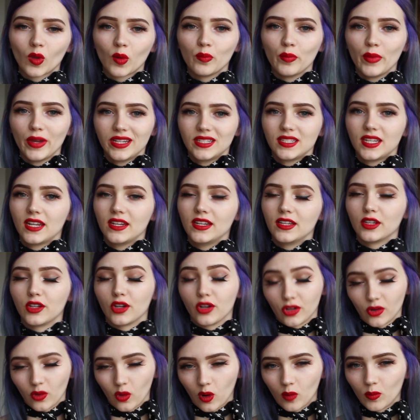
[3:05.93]
maintaining
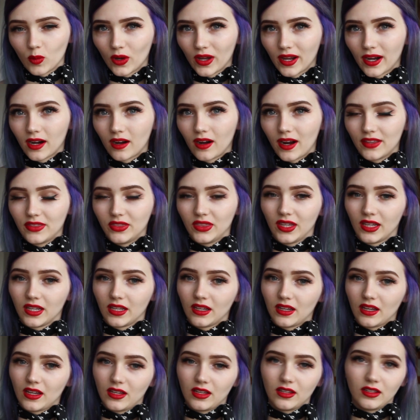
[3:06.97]
your normal hair, I
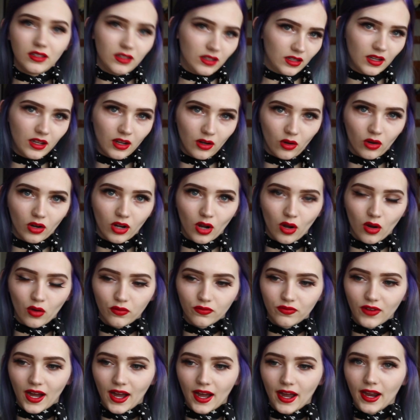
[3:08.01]
think it'll go
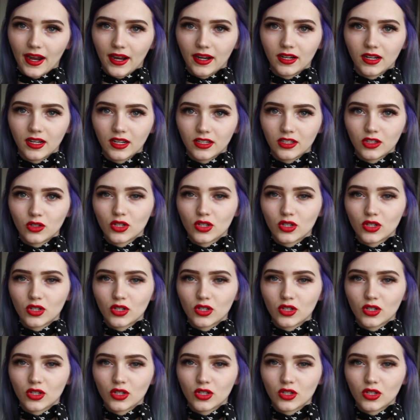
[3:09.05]
fine.